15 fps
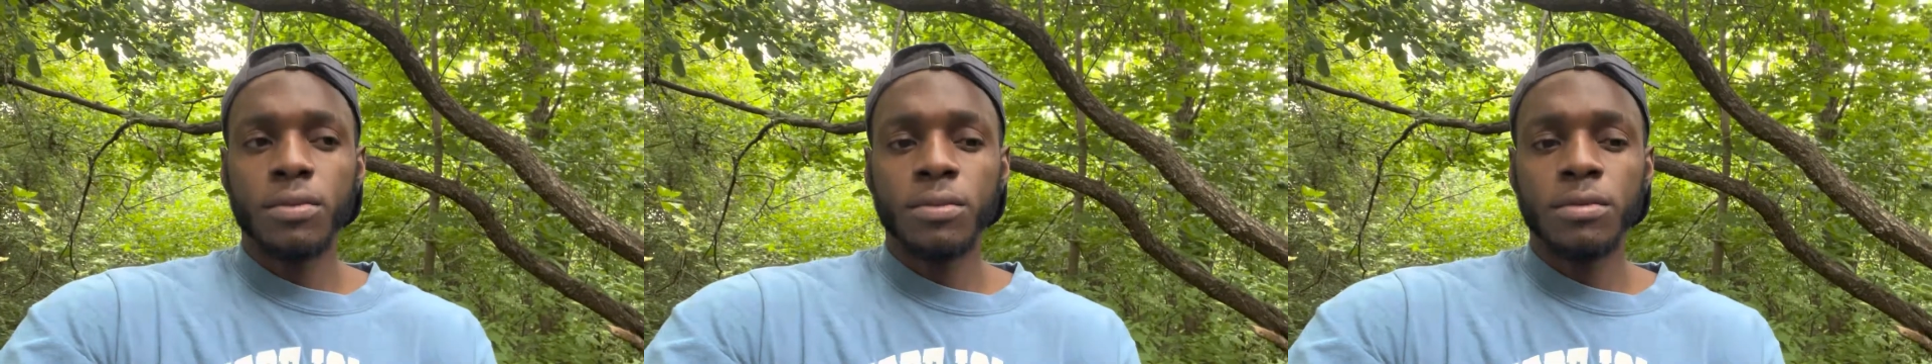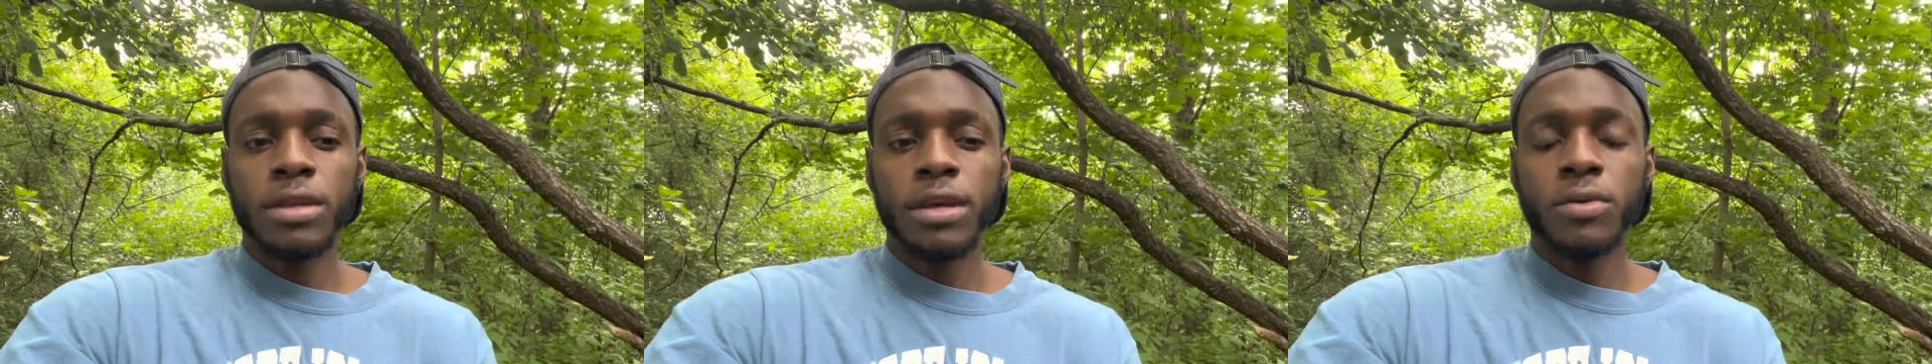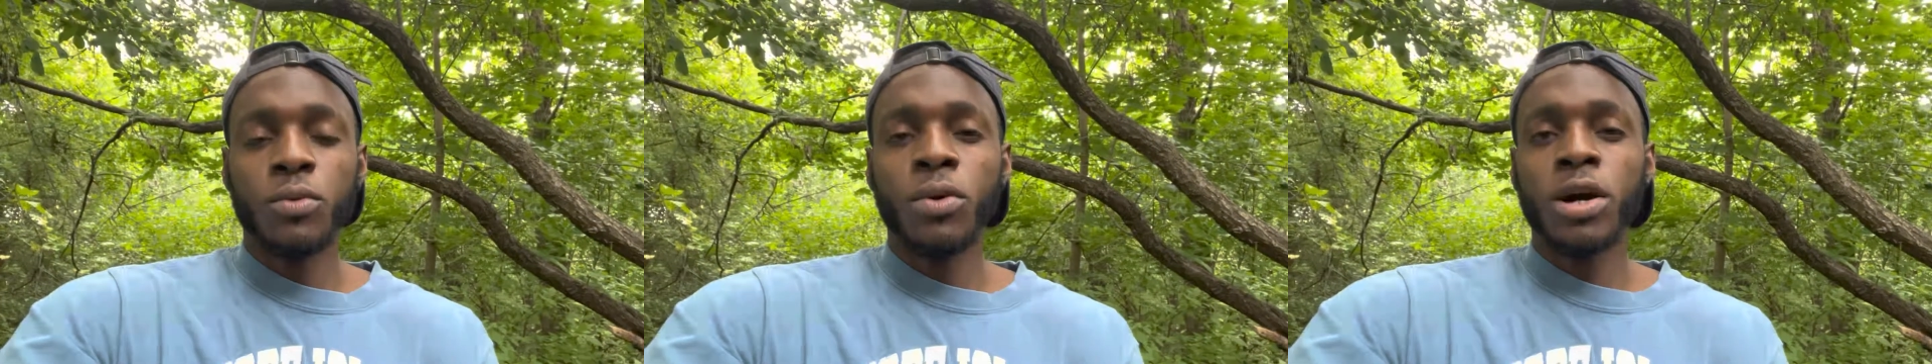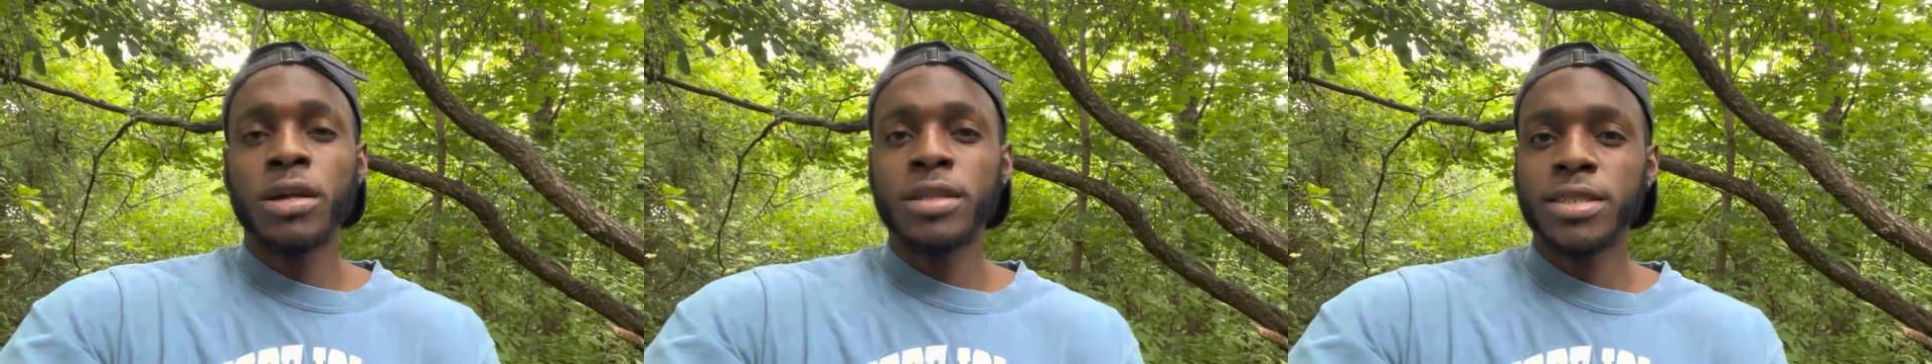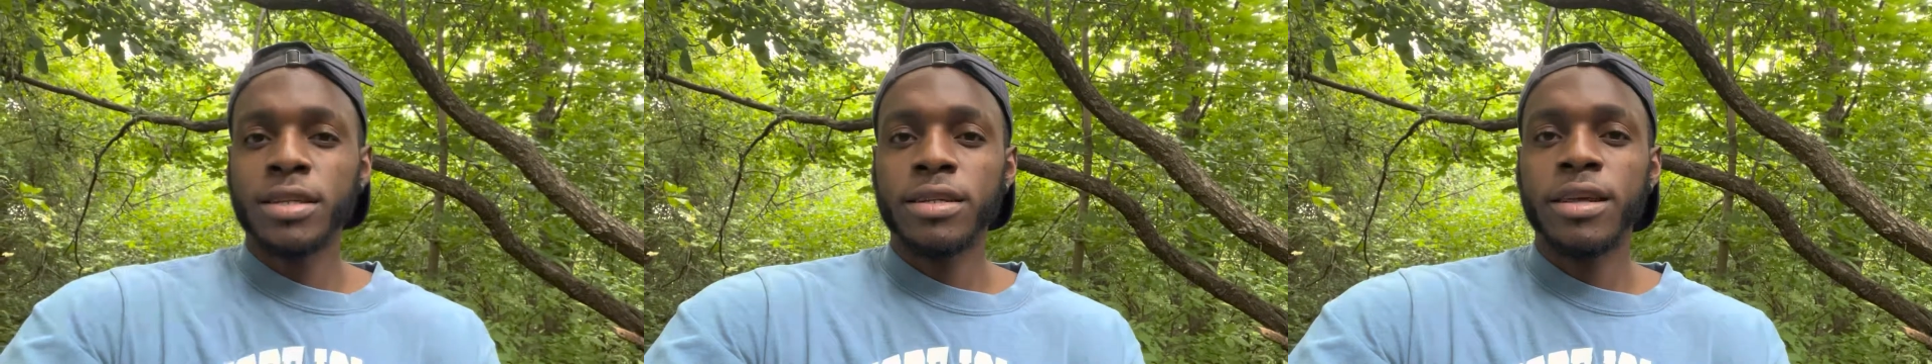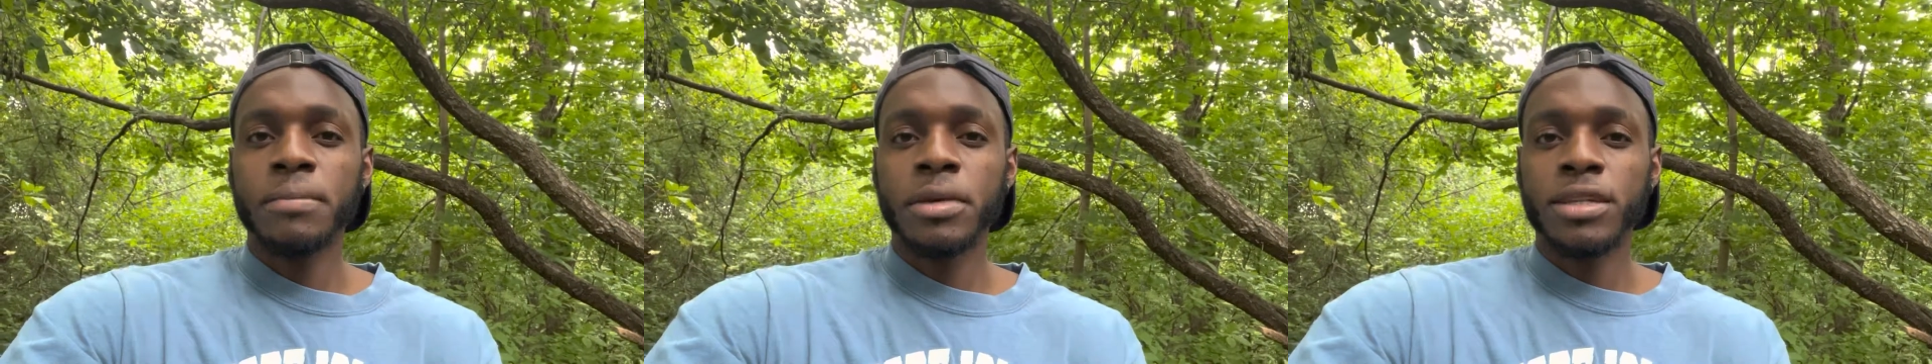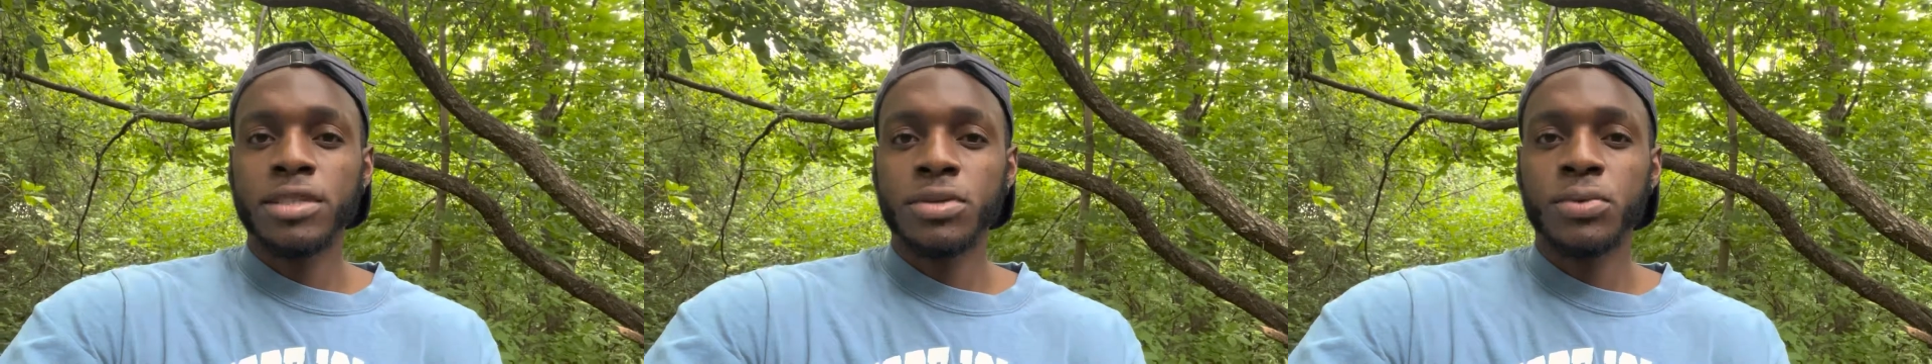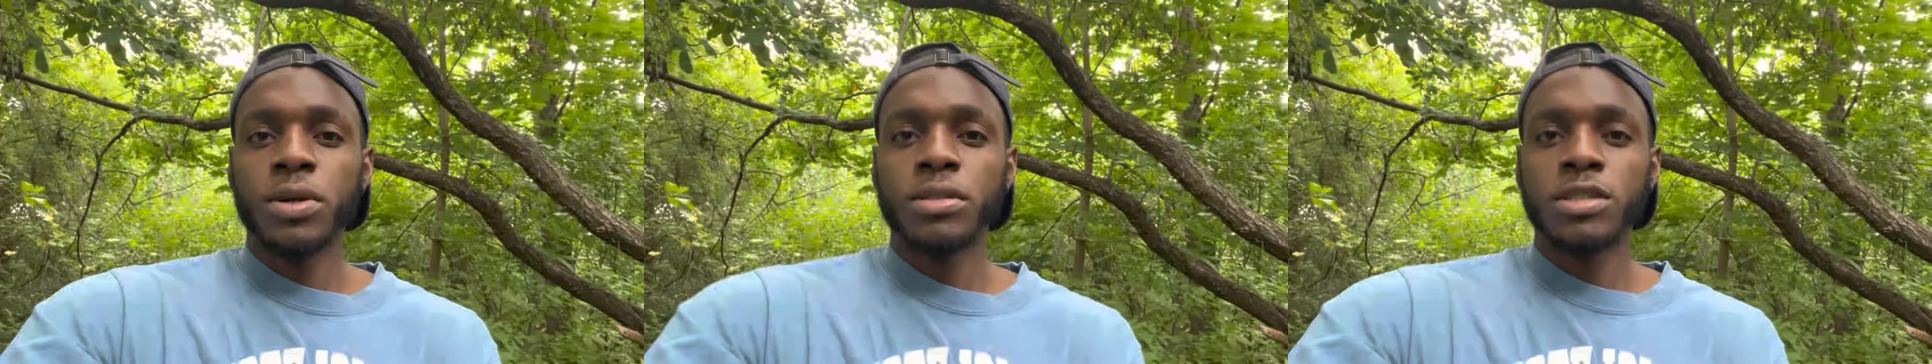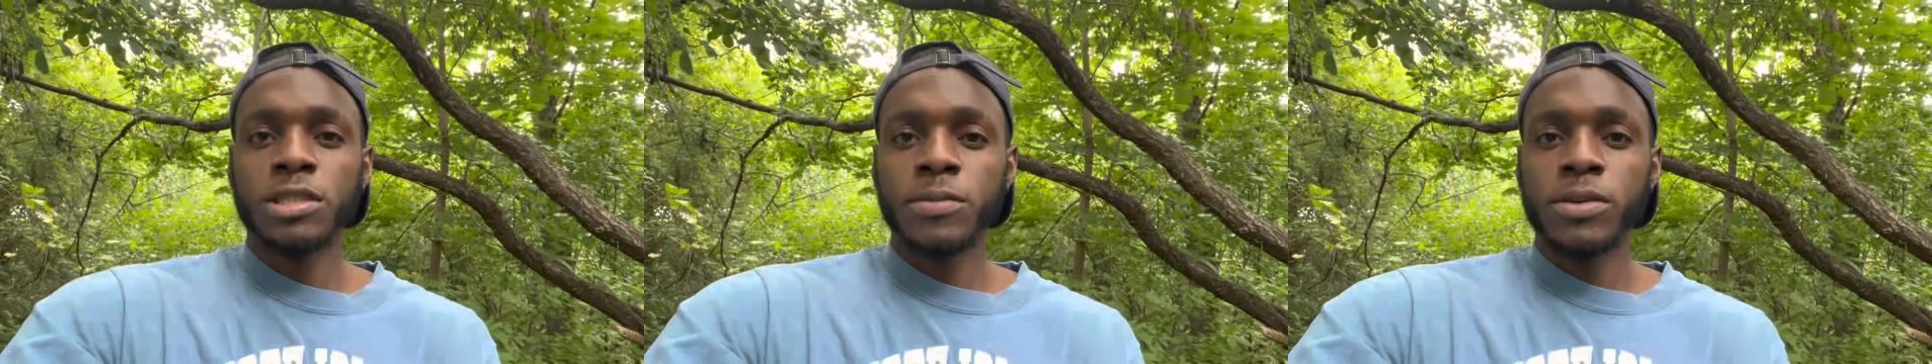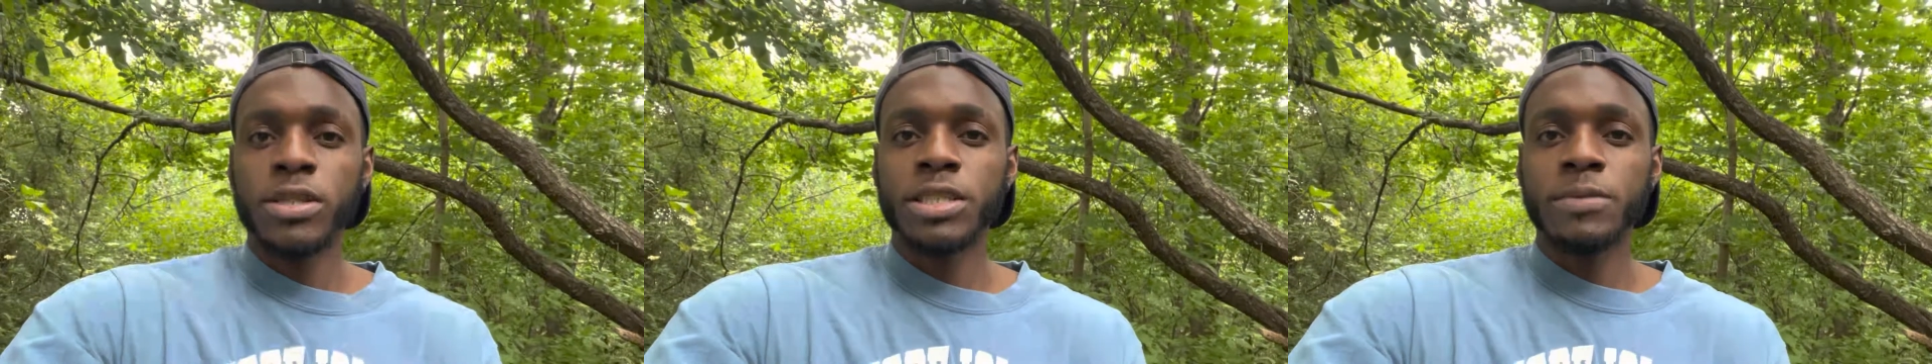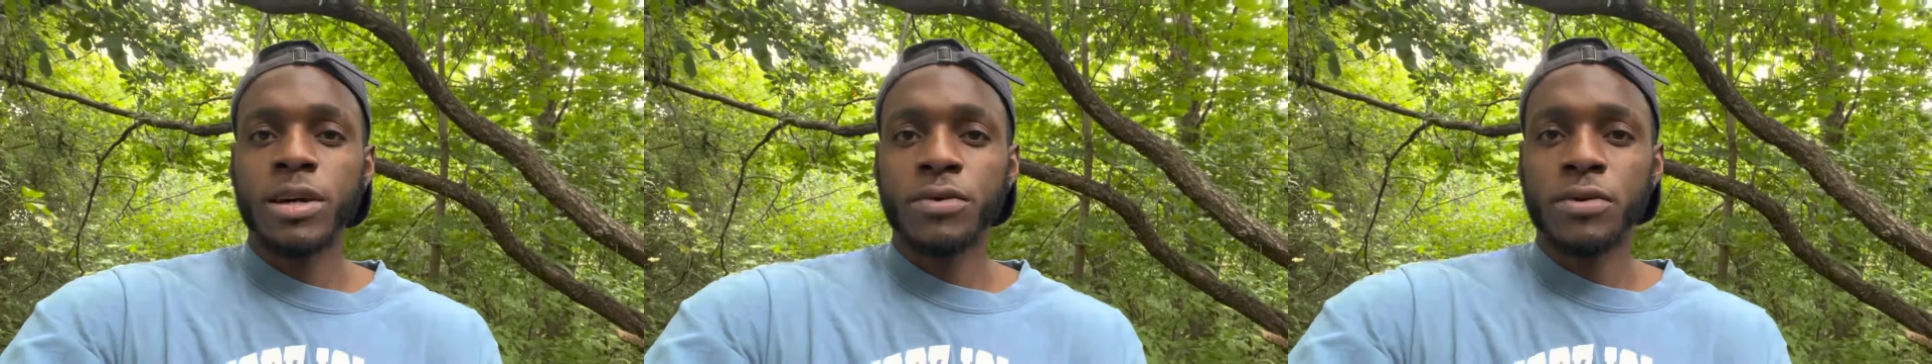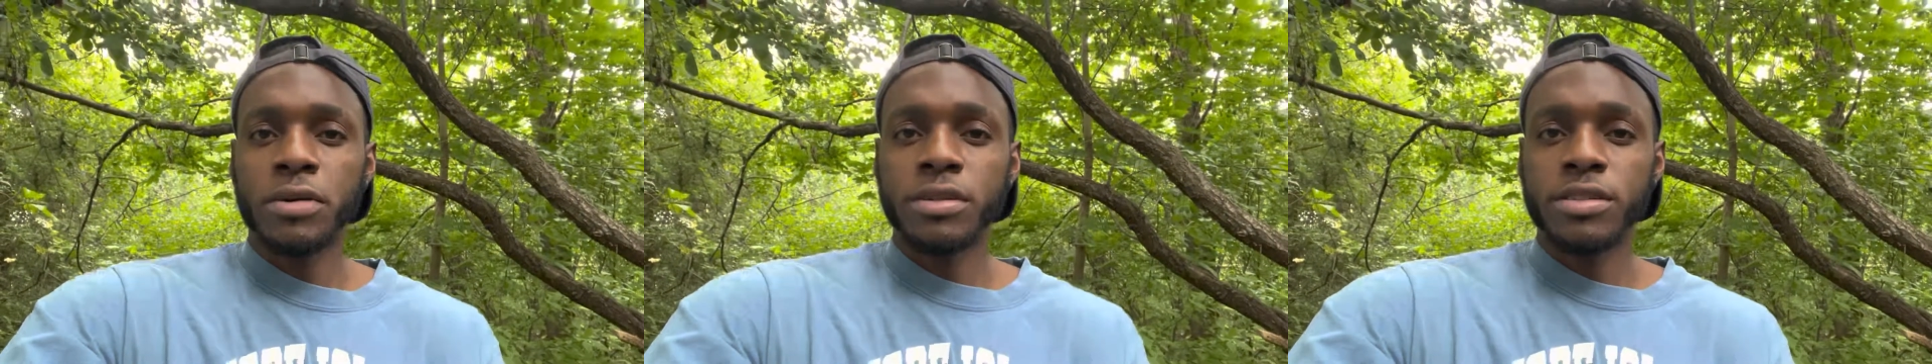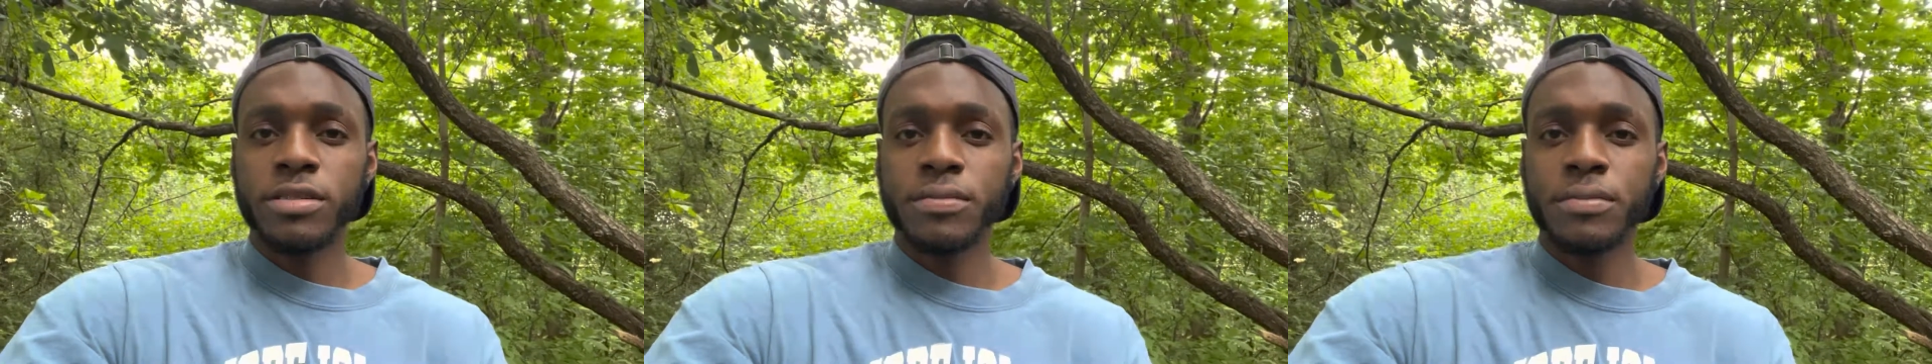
Nick, what is it that makes you want to smoke this marijuana?